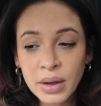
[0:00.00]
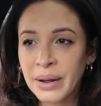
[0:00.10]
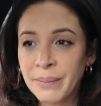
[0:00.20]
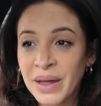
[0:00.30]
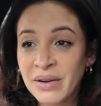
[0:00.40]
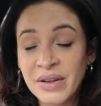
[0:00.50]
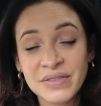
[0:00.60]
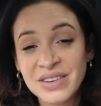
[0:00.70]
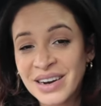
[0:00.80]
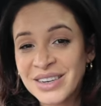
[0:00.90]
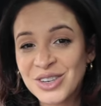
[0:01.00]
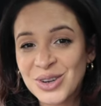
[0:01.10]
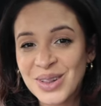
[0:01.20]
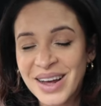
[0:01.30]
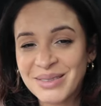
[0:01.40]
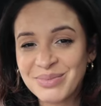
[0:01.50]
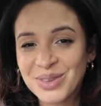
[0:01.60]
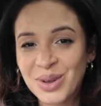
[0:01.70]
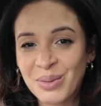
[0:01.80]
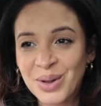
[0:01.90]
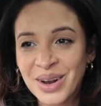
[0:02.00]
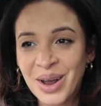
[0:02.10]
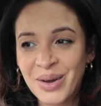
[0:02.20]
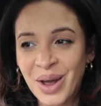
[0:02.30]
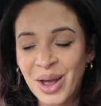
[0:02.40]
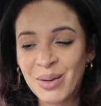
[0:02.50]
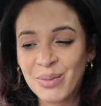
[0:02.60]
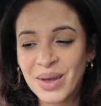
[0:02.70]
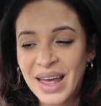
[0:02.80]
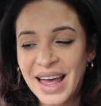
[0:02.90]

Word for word: Um, and I've left Sunny to do that. So I'm going to go home.